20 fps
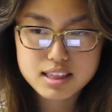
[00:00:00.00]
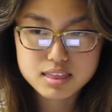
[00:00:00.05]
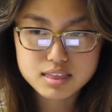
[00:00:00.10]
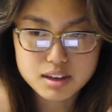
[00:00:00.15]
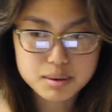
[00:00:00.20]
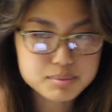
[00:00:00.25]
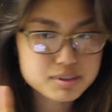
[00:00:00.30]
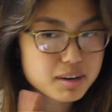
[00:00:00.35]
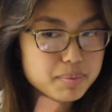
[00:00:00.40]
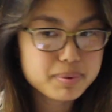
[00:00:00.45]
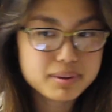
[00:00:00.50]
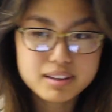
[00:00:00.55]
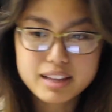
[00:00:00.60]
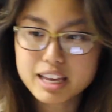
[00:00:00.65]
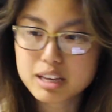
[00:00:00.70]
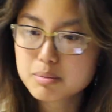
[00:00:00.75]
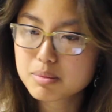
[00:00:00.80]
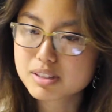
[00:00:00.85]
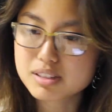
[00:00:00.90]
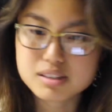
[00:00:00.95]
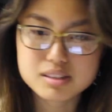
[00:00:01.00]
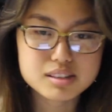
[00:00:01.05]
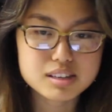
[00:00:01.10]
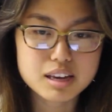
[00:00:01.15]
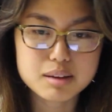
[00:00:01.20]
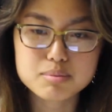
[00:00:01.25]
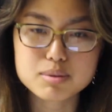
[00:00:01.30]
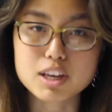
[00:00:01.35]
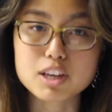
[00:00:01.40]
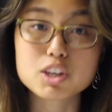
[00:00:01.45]
Thumbs up and like means the
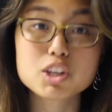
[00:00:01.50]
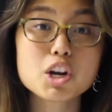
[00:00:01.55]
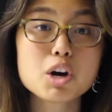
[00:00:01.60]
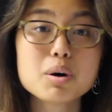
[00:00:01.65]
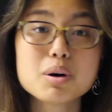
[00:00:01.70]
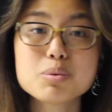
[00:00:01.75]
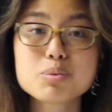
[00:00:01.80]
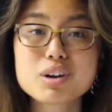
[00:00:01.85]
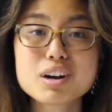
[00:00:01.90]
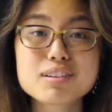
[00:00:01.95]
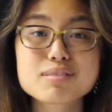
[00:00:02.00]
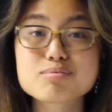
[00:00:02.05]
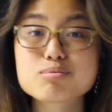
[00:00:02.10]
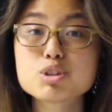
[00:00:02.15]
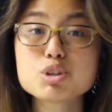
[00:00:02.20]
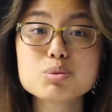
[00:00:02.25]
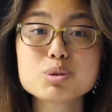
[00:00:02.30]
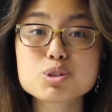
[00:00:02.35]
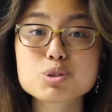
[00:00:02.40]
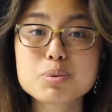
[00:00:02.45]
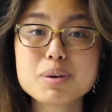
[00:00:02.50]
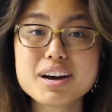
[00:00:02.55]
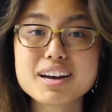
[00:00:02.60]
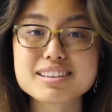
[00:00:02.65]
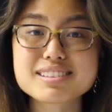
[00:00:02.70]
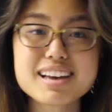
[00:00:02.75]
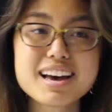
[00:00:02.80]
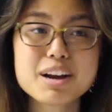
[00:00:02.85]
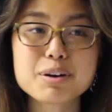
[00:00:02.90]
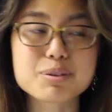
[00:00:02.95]
same thing. You know what? Whatever. Do it
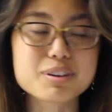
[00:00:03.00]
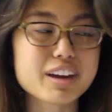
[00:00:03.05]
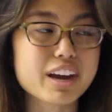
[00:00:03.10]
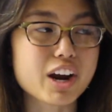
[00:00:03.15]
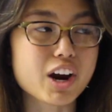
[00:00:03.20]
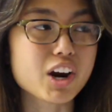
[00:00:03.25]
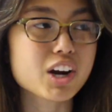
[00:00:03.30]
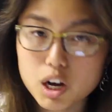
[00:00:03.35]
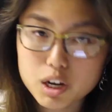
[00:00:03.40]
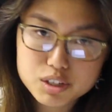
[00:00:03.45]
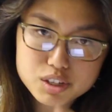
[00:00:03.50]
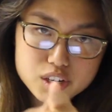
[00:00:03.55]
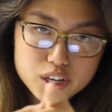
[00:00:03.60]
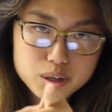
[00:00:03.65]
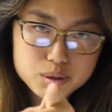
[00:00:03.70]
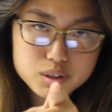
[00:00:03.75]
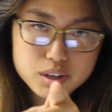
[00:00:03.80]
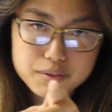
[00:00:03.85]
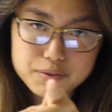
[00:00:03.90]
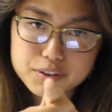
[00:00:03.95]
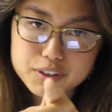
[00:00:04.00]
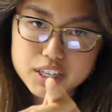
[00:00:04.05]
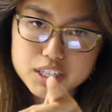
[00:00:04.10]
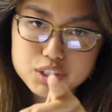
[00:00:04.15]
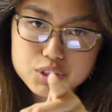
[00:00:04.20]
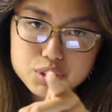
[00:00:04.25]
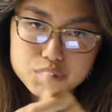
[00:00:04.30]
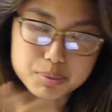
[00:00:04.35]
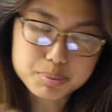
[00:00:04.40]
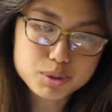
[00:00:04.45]
twice. I don't care. Also, don't forget
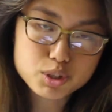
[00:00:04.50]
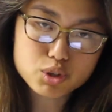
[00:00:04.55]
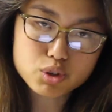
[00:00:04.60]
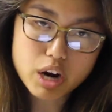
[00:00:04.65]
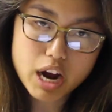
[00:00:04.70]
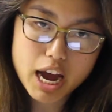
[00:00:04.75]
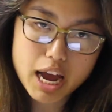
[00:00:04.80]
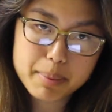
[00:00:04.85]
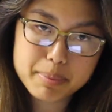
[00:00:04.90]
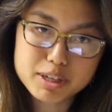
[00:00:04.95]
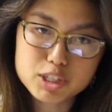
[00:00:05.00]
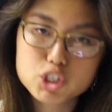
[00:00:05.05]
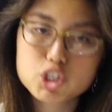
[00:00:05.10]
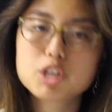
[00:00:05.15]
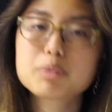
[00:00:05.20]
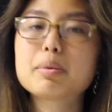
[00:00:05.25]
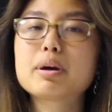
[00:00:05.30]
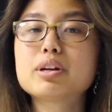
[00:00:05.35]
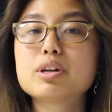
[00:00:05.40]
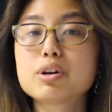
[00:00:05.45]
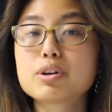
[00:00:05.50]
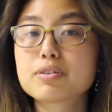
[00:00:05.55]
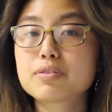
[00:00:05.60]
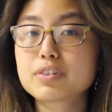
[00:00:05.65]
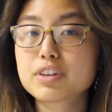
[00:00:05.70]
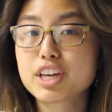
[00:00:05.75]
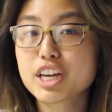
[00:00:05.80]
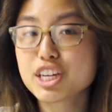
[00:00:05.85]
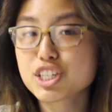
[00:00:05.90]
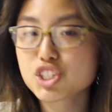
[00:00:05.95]
to subscribe and turn my
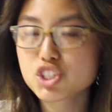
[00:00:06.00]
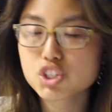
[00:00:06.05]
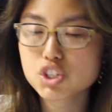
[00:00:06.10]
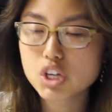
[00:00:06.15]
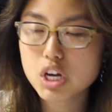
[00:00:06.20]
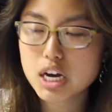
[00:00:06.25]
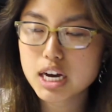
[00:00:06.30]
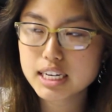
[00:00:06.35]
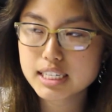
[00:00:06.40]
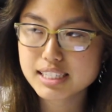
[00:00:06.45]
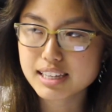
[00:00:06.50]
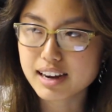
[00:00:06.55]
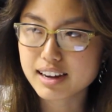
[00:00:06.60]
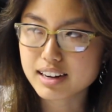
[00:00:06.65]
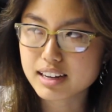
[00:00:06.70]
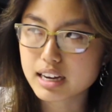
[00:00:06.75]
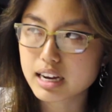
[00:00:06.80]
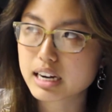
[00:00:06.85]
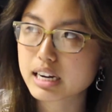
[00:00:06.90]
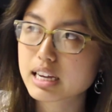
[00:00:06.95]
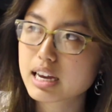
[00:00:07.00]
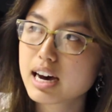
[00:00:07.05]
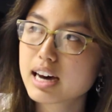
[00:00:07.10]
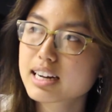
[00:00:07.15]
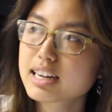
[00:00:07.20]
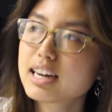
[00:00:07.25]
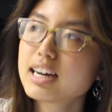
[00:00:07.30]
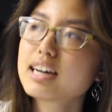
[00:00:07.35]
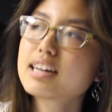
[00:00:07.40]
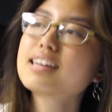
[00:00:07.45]
notifications on. Yada yada
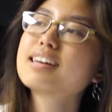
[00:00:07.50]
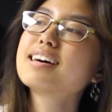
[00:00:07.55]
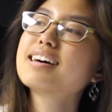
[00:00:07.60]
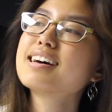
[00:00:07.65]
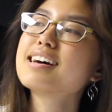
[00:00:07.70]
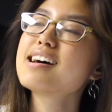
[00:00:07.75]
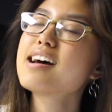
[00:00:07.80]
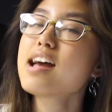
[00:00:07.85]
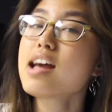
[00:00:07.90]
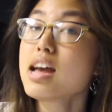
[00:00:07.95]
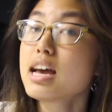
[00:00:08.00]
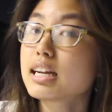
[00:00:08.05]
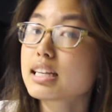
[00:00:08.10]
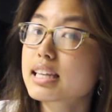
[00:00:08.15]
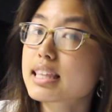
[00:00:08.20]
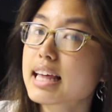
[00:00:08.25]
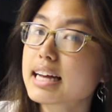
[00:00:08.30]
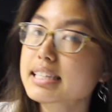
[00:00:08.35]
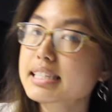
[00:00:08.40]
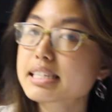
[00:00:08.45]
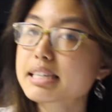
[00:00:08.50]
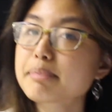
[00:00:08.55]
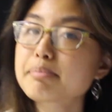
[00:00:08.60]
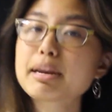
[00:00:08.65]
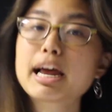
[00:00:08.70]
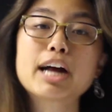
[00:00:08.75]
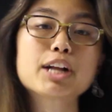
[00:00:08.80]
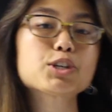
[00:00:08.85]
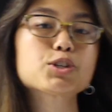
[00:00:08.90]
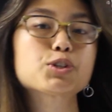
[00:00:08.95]
yada. Did that seem
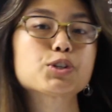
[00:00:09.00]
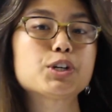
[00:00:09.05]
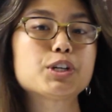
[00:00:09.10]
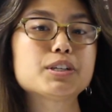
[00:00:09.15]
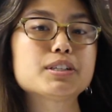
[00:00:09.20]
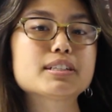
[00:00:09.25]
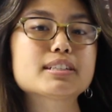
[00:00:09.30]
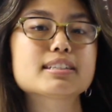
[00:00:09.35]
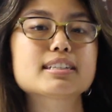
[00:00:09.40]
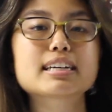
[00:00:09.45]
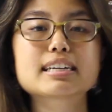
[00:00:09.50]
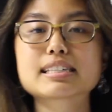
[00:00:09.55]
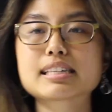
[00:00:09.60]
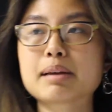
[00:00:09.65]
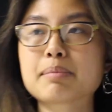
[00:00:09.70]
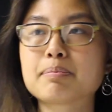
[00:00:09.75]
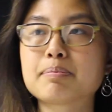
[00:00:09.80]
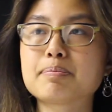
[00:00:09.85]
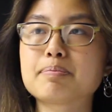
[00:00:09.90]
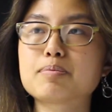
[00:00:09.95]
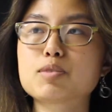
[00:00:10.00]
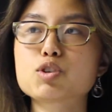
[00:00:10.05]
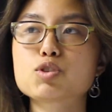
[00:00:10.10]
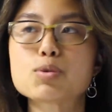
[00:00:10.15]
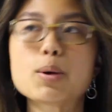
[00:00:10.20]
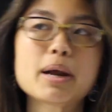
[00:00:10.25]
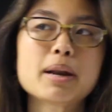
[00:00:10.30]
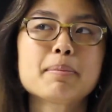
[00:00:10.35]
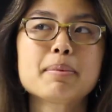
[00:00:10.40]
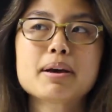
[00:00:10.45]
natural? Because I'm
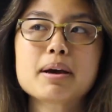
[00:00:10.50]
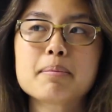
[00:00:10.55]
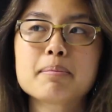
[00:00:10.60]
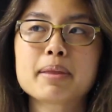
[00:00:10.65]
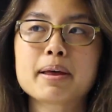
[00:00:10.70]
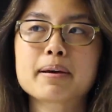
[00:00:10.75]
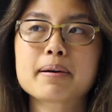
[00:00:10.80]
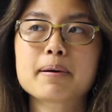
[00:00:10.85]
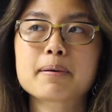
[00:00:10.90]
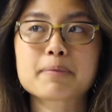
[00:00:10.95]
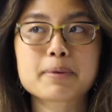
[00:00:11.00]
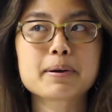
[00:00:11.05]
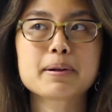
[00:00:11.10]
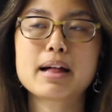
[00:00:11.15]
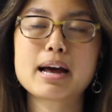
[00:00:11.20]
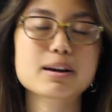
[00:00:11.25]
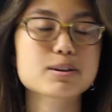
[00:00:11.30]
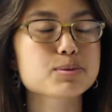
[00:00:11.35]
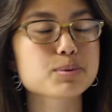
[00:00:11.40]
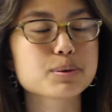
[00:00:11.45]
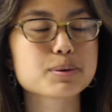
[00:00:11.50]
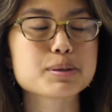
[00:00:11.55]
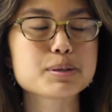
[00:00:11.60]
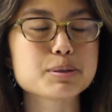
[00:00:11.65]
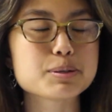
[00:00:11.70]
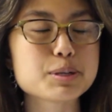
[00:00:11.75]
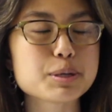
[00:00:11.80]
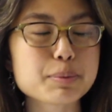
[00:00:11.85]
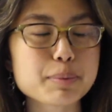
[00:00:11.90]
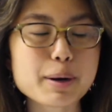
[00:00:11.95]
trying to become like a real actual
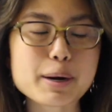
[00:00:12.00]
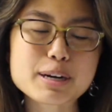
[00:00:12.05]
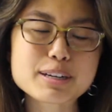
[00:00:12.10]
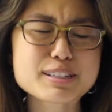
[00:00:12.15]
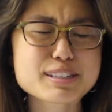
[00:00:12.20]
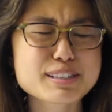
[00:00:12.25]
YouTuber.